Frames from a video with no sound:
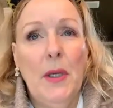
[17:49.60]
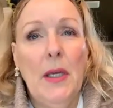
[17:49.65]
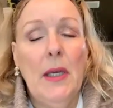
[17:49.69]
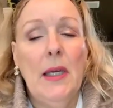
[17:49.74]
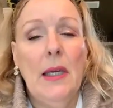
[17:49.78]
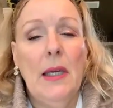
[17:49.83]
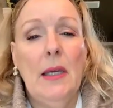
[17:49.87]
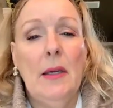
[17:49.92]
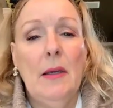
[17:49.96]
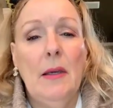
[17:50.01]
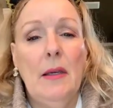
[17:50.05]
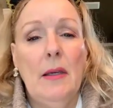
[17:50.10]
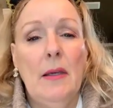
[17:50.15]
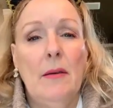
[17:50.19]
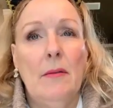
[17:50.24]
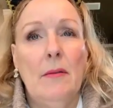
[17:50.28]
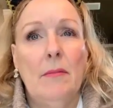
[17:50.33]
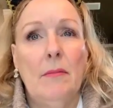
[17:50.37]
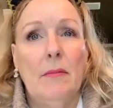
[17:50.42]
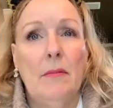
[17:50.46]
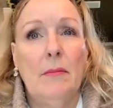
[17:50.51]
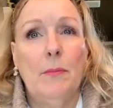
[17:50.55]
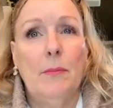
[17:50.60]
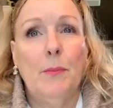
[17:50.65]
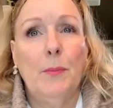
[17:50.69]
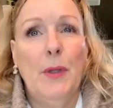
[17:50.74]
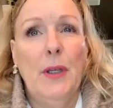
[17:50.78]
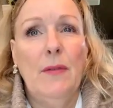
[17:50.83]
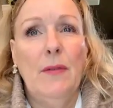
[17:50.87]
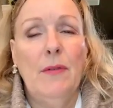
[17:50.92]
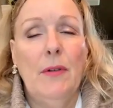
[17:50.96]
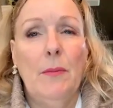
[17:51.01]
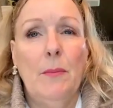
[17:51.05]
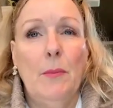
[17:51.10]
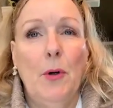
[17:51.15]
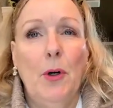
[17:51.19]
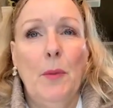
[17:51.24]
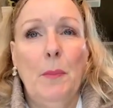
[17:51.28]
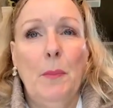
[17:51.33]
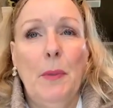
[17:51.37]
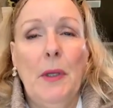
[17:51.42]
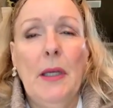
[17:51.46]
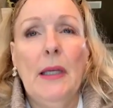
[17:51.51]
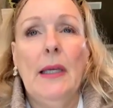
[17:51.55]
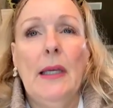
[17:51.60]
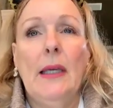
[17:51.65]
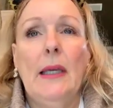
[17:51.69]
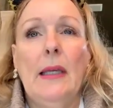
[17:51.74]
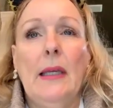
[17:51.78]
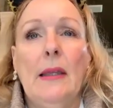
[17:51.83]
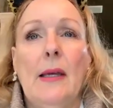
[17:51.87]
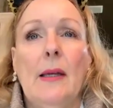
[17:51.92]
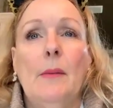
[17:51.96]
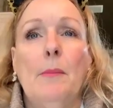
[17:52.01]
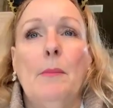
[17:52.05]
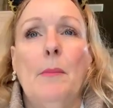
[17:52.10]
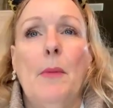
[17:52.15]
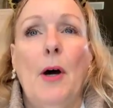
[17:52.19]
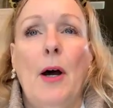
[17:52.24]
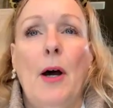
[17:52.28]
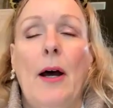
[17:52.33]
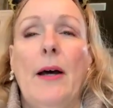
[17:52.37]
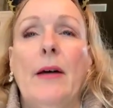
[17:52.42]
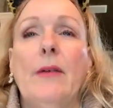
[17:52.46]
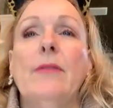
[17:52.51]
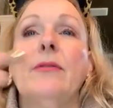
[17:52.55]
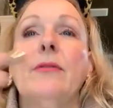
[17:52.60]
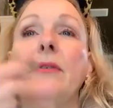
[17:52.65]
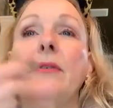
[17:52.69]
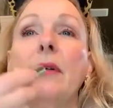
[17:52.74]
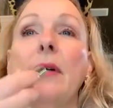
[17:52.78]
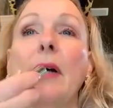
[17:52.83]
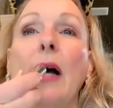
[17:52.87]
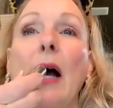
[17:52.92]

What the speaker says: pinky, even more pinky than mauve.